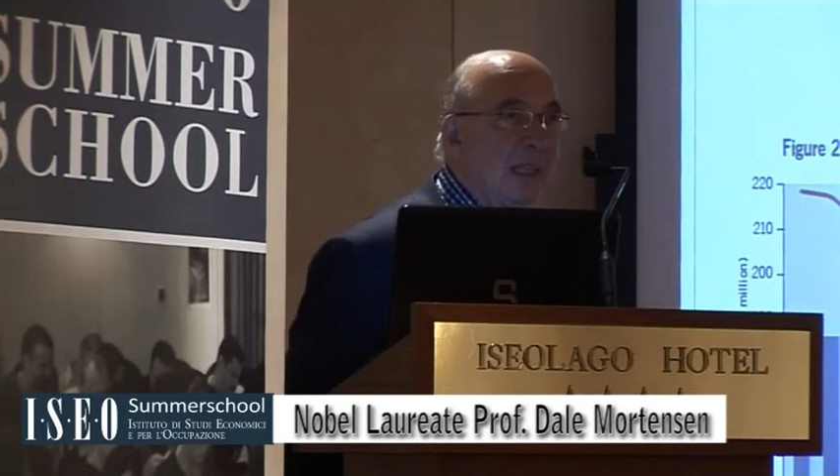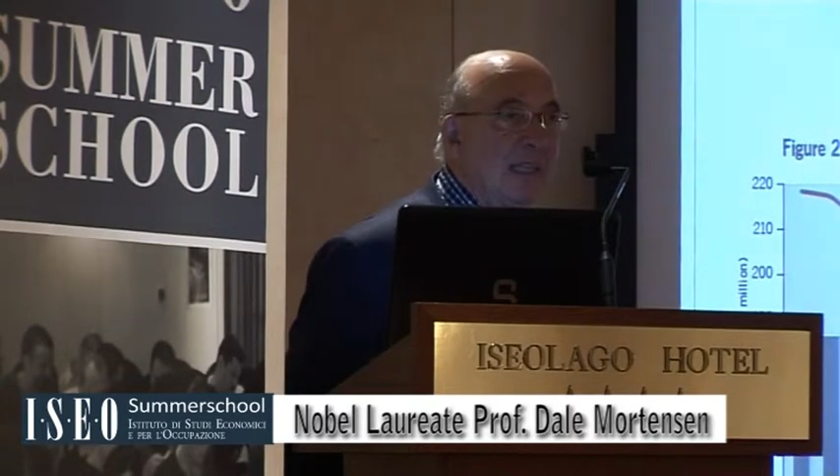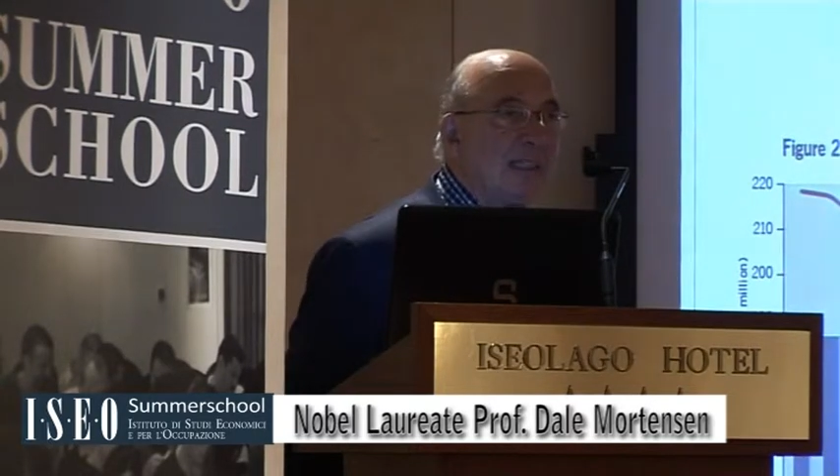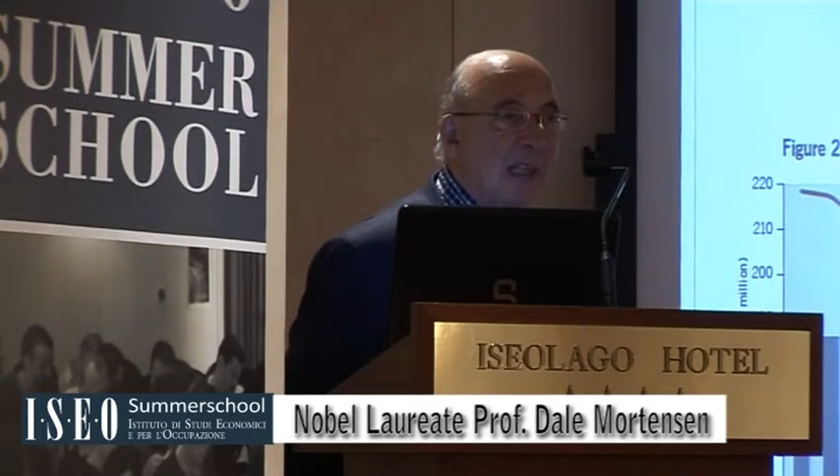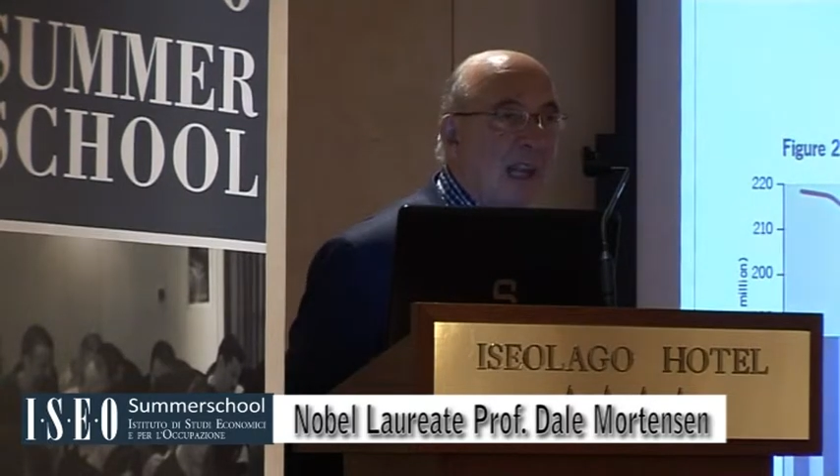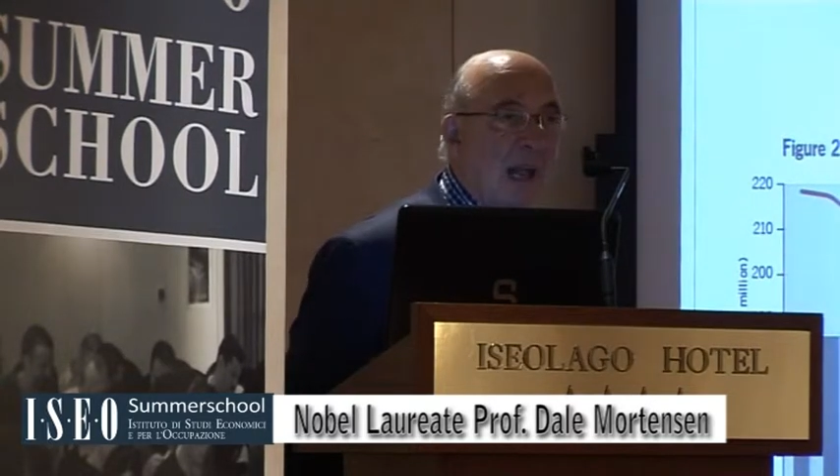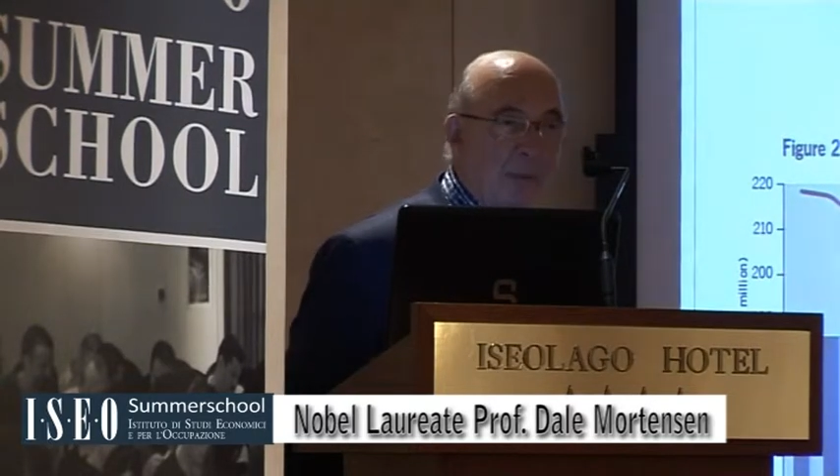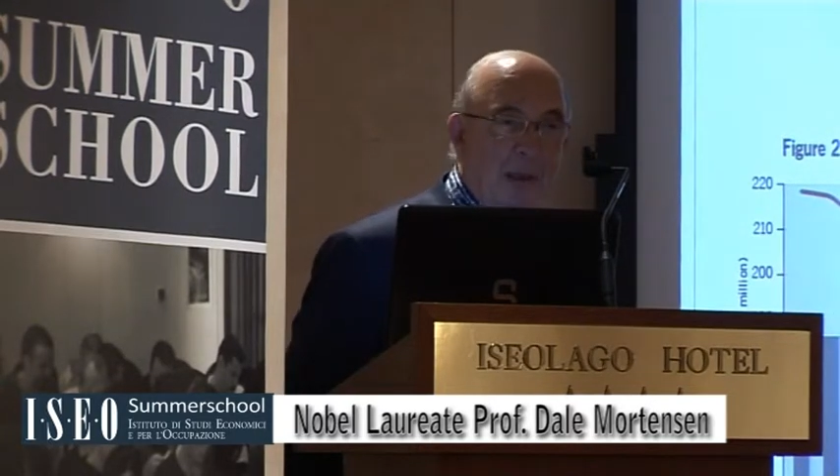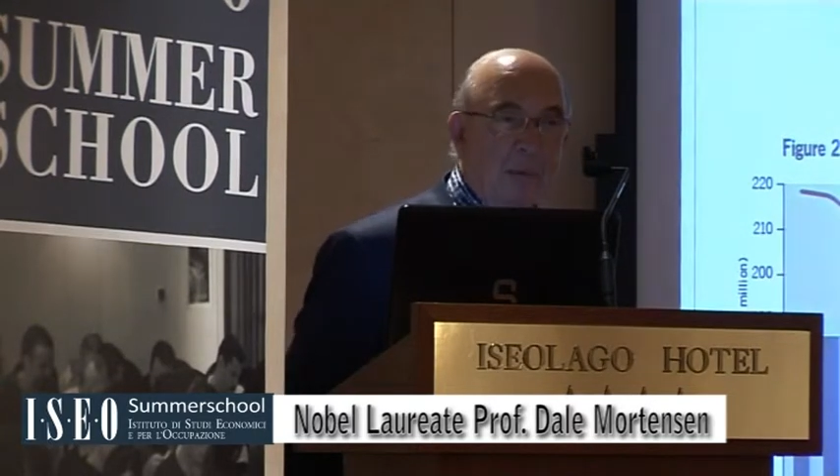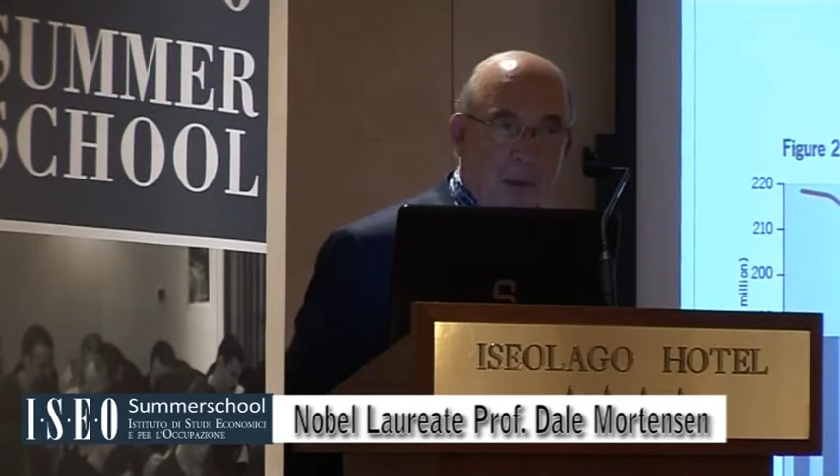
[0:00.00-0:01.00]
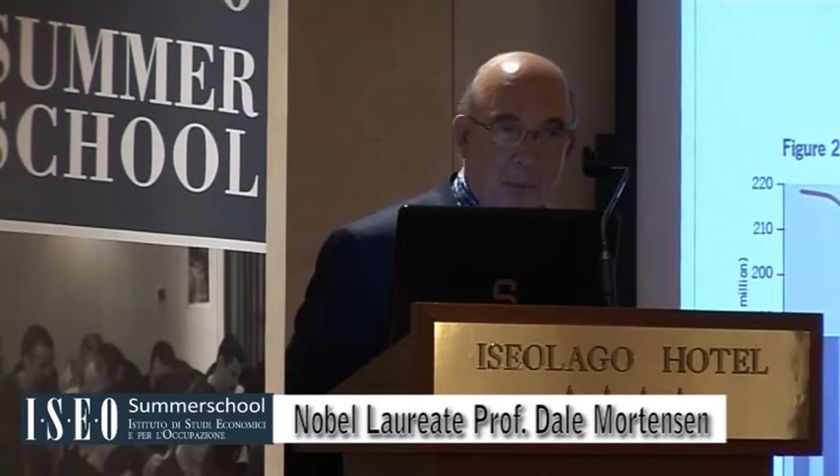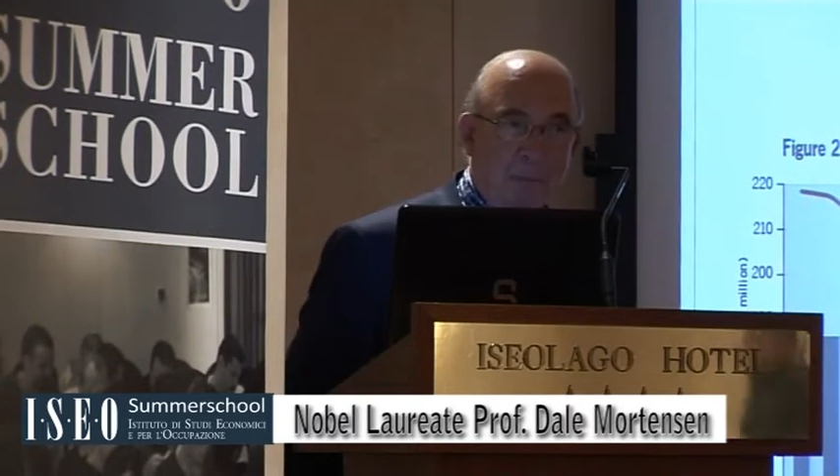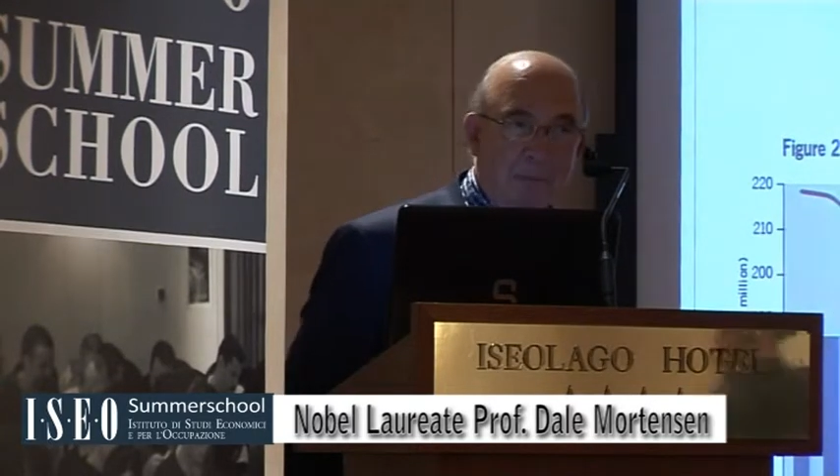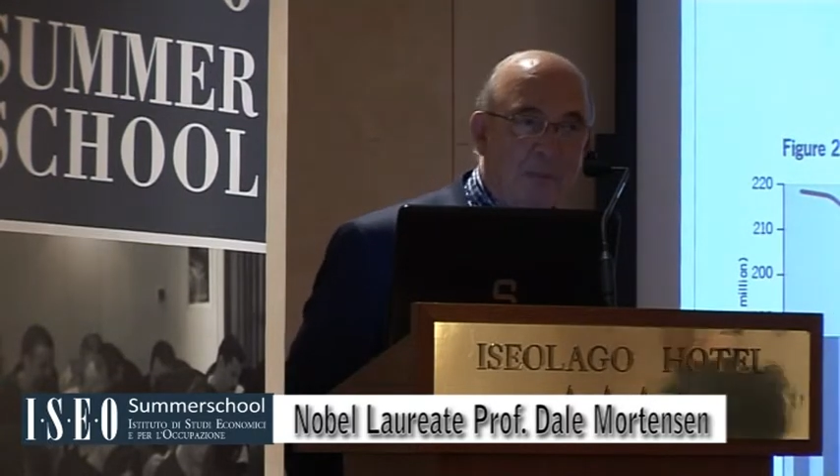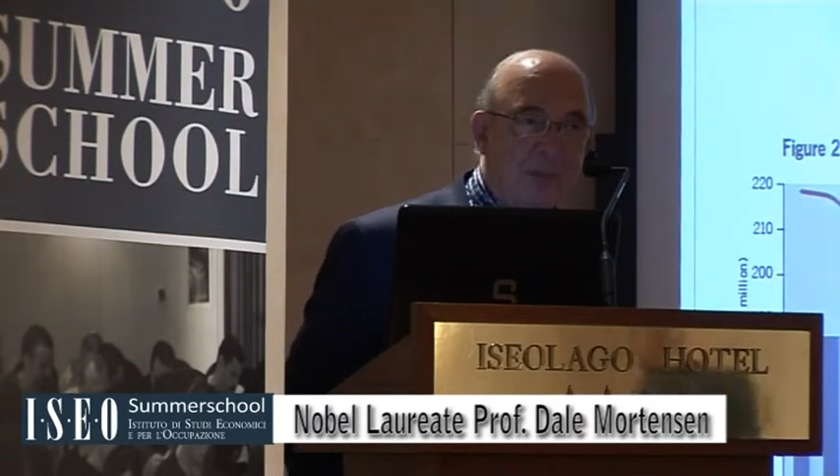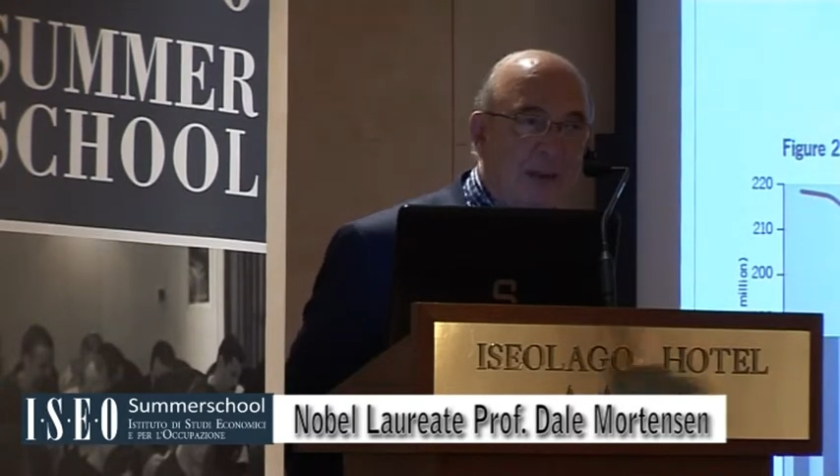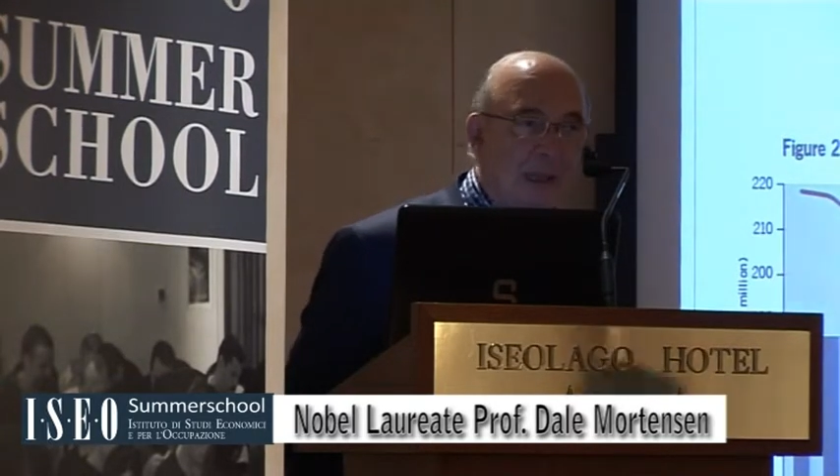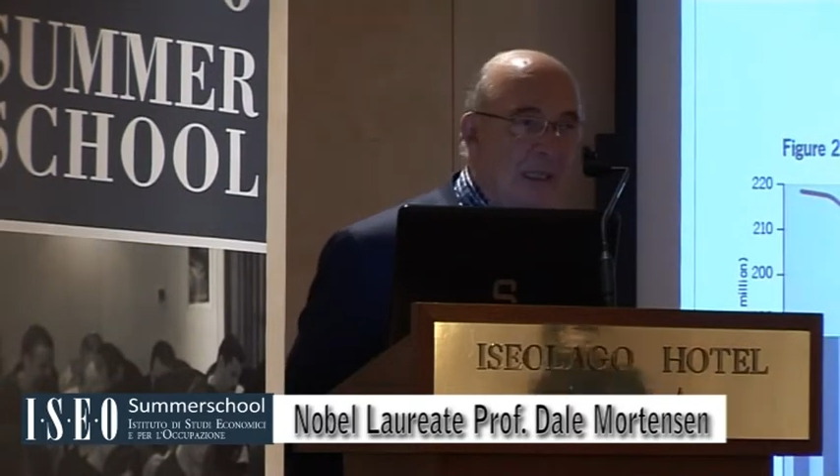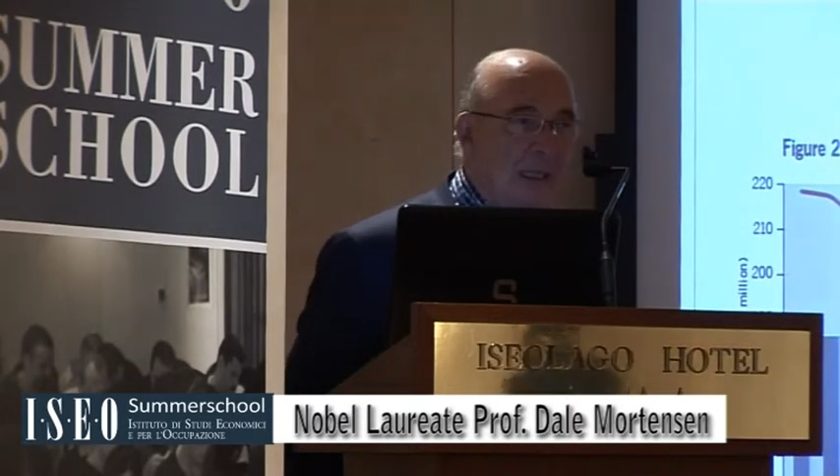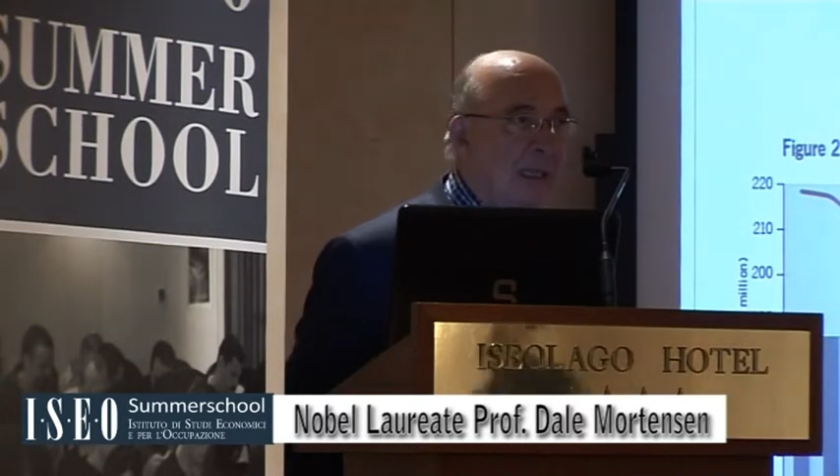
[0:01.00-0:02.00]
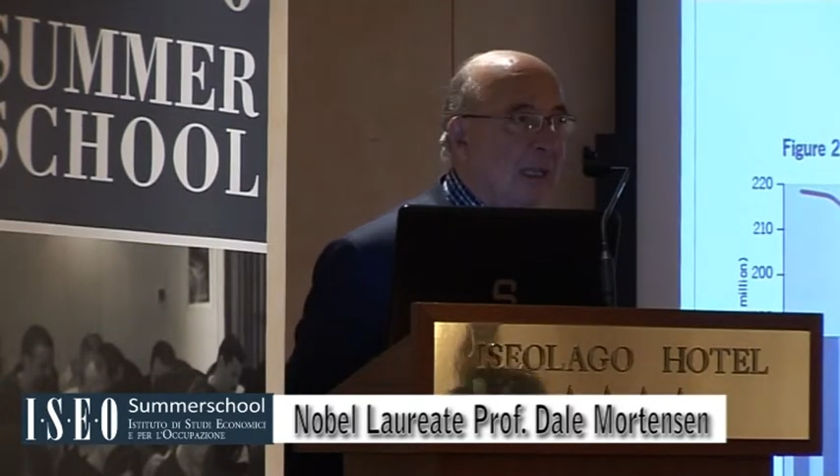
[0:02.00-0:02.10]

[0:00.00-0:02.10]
million is a lot of people, right?